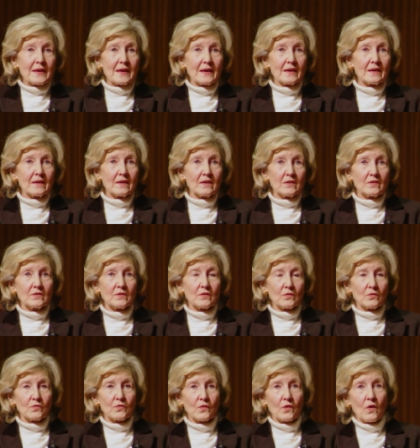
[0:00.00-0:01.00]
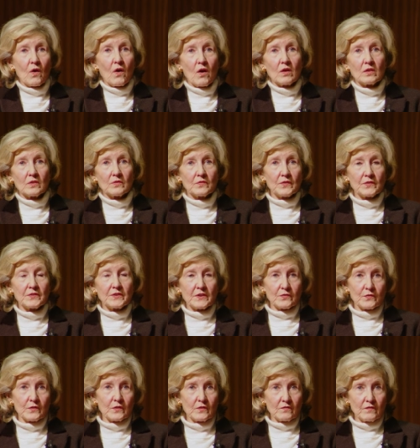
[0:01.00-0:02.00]
And for all of the
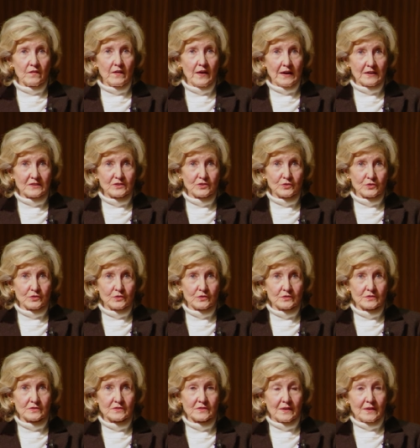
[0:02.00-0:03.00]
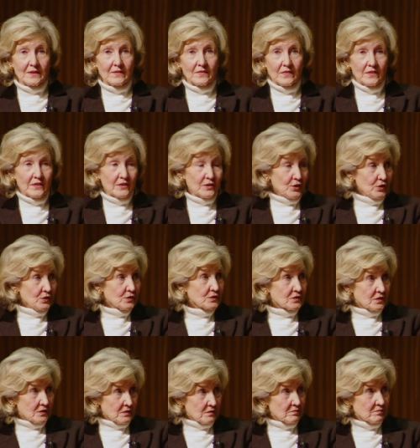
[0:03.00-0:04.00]
different factors, the
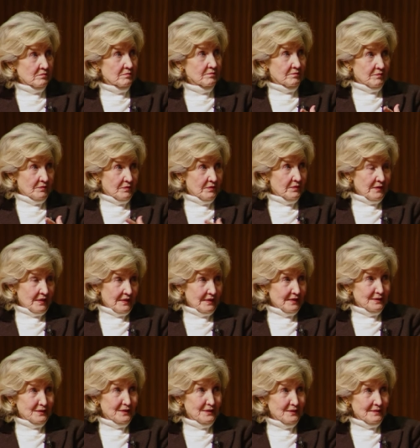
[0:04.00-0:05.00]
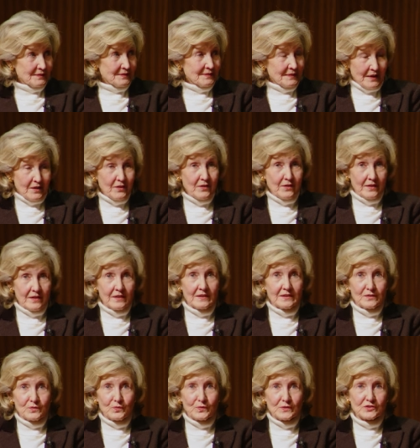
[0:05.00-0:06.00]
Houston uh,
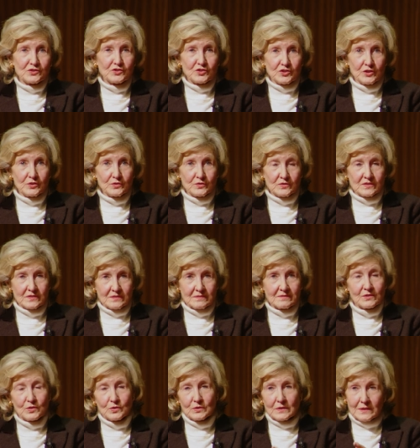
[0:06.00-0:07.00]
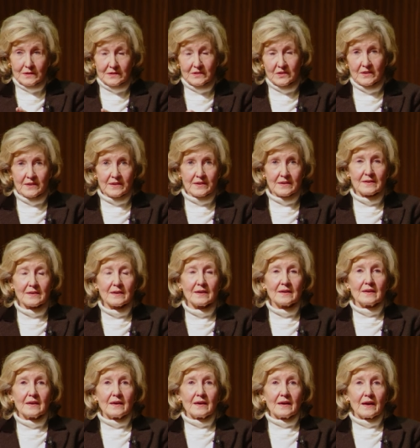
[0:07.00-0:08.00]
area was chosen, Clear Lake,
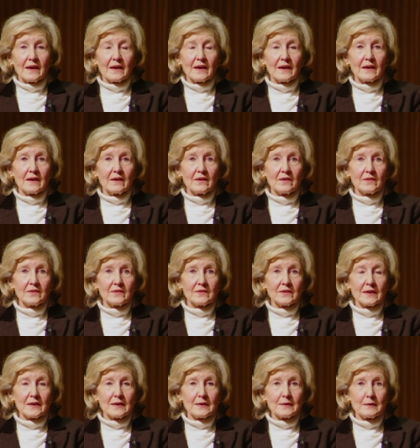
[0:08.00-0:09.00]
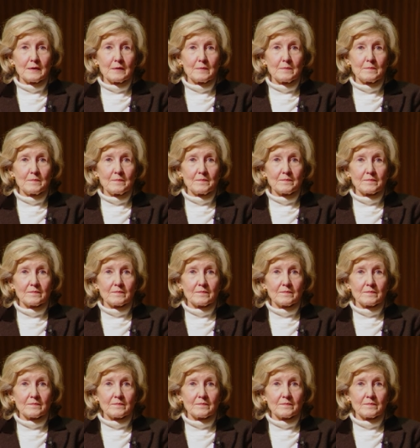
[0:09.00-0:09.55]
and um,